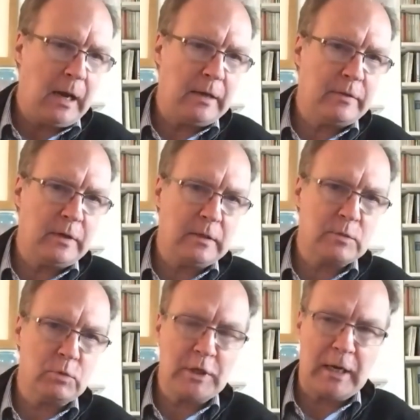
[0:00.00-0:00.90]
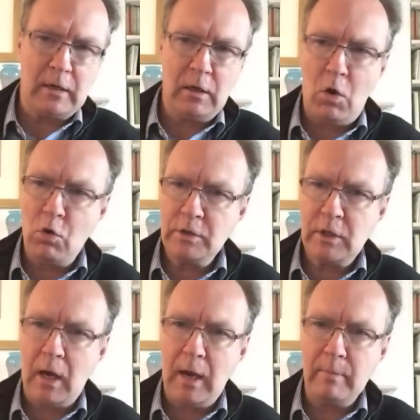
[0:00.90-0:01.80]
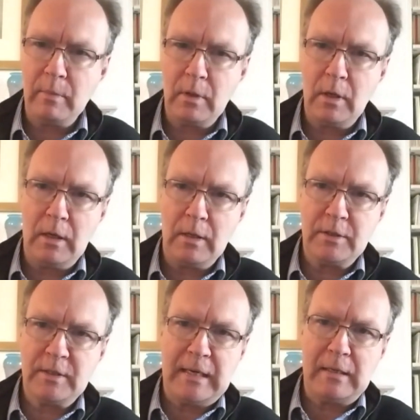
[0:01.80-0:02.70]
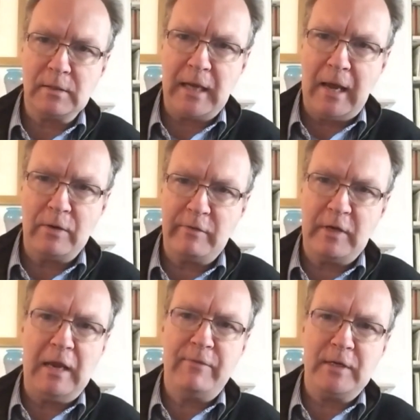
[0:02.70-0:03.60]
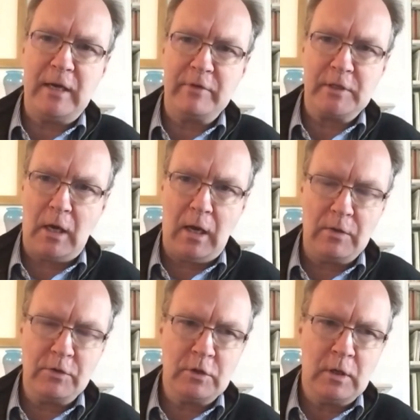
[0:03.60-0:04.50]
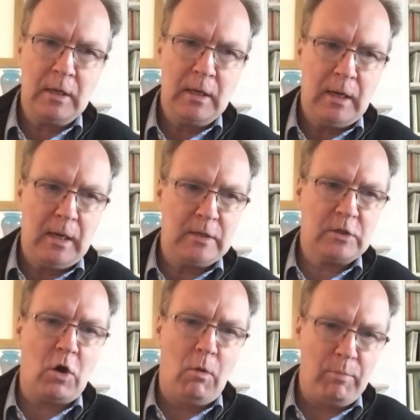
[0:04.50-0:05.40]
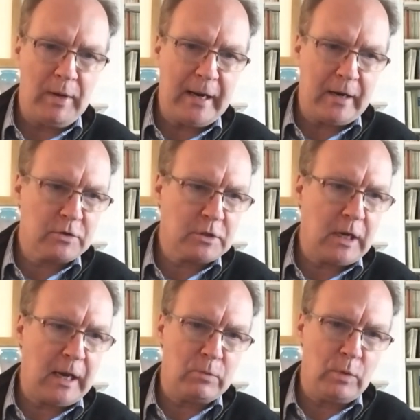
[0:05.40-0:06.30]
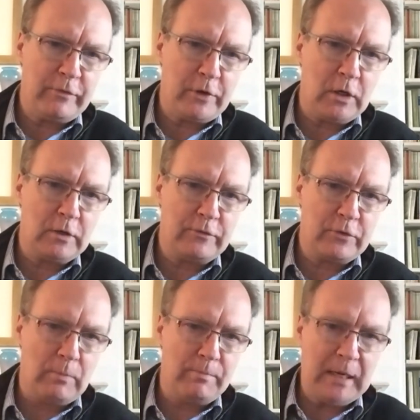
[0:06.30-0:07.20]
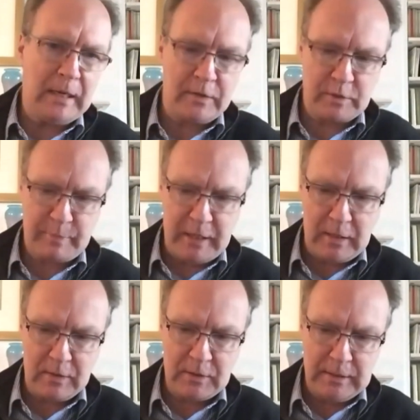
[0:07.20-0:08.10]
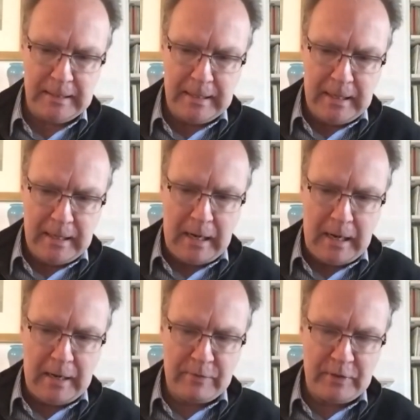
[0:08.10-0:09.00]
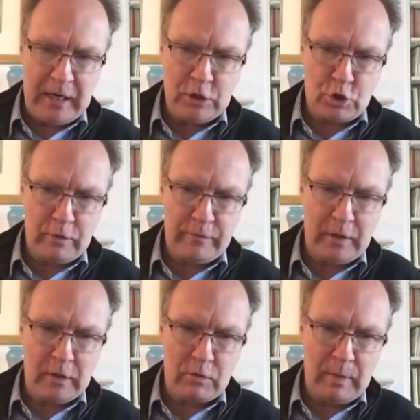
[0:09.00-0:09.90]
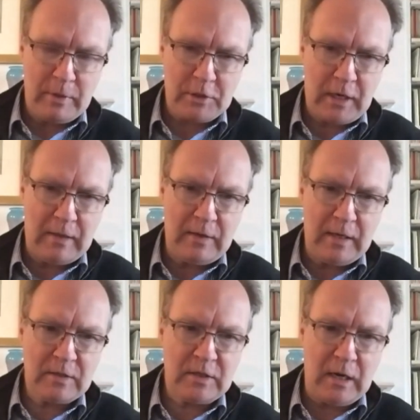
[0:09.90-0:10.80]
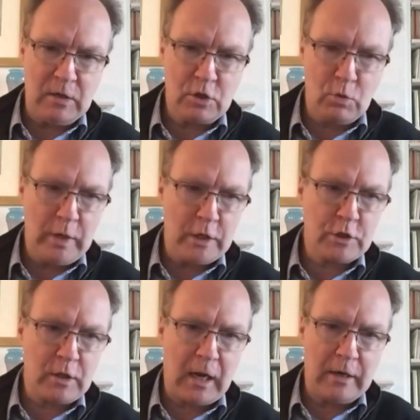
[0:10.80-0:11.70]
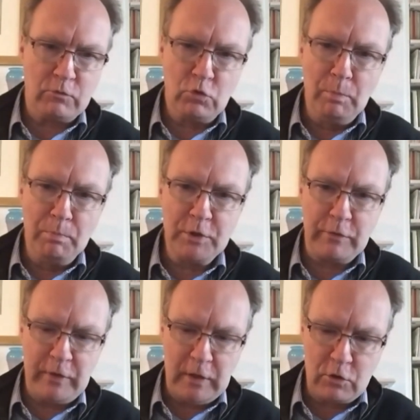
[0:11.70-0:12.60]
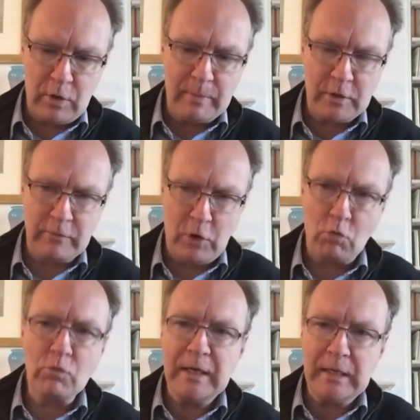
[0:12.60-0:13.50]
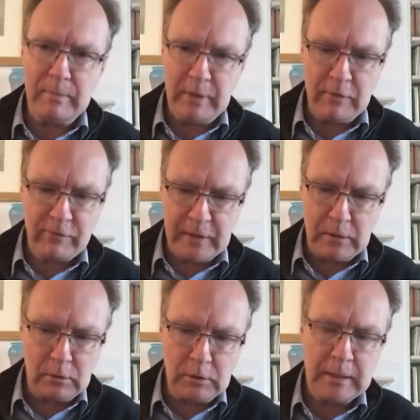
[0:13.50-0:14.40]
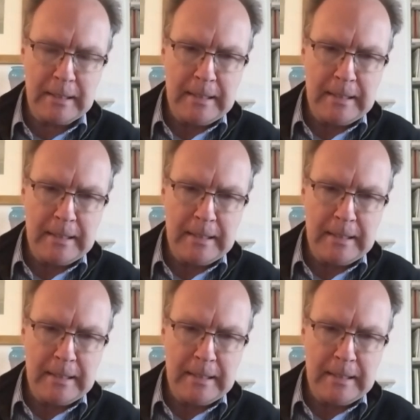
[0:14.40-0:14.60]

I think this will take a long time uh, to settle down if, if it ever does. It's complex, and we've heard from many other speakers uh, the nature of the agreement and the extent to which the kind of rooms of the agreement have not really been filled.